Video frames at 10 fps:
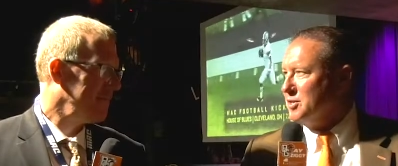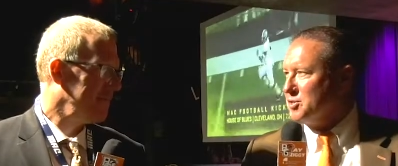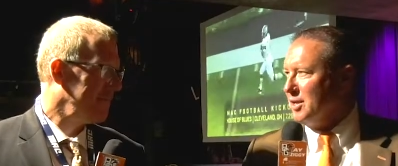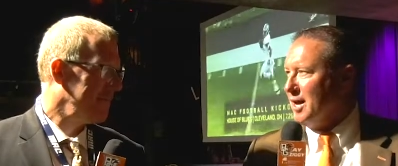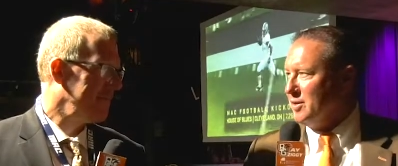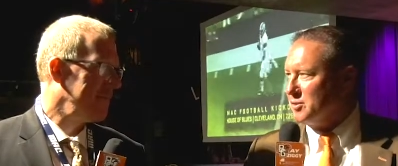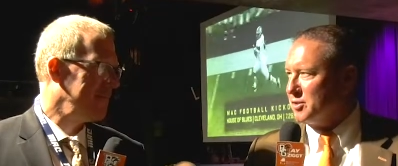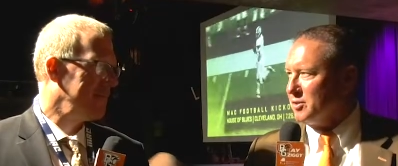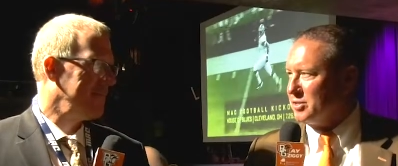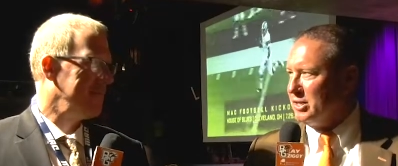Speaker 1: in July and you
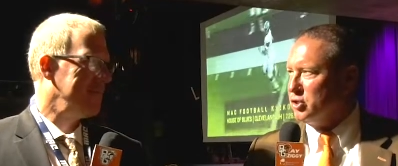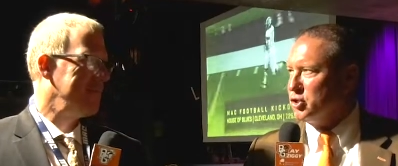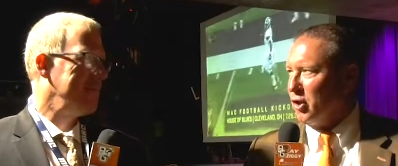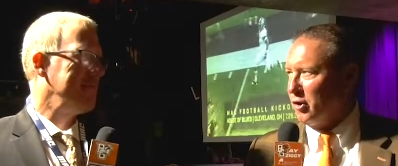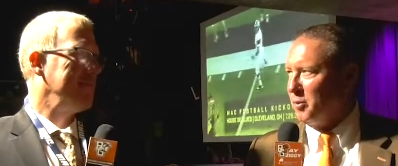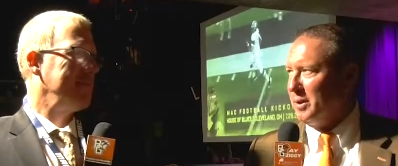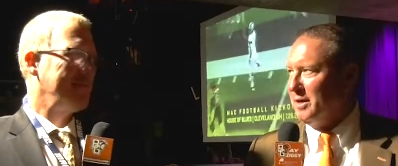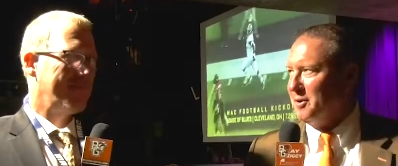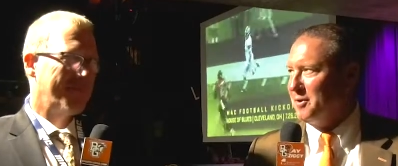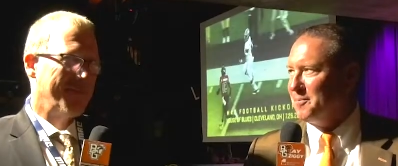start seeing Shark
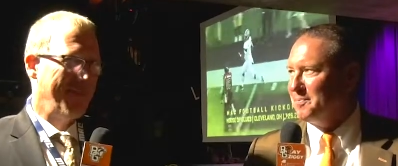Week,